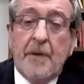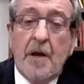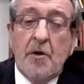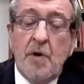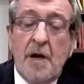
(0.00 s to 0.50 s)

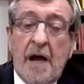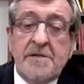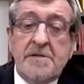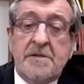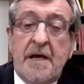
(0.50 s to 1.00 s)
You
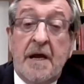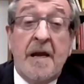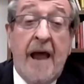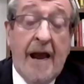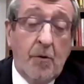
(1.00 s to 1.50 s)
realize the
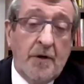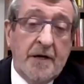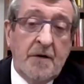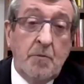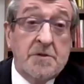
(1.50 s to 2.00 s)
inequity
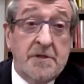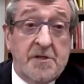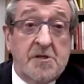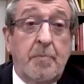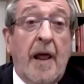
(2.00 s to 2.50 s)
that was
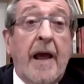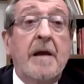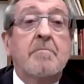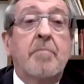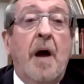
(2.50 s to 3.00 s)

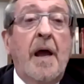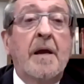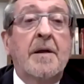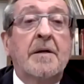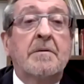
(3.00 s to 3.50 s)
displayed
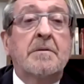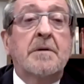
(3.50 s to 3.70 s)
by the